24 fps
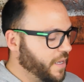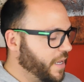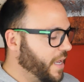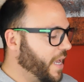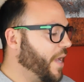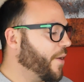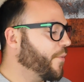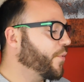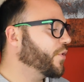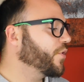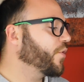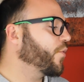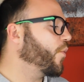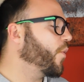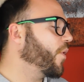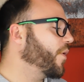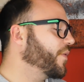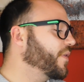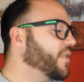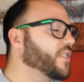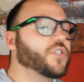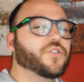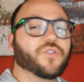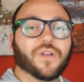And we don't
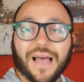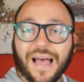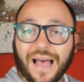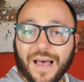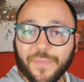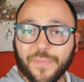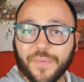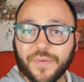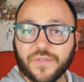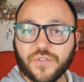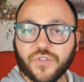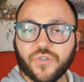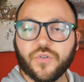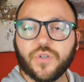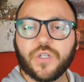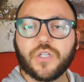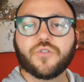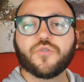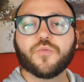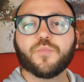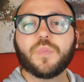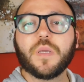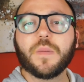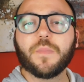want this to happen, so you need
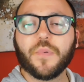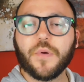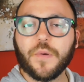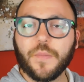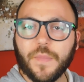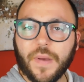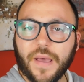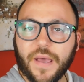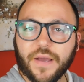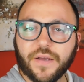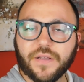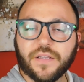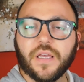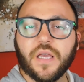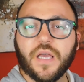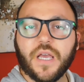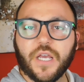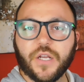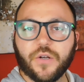to be prepared.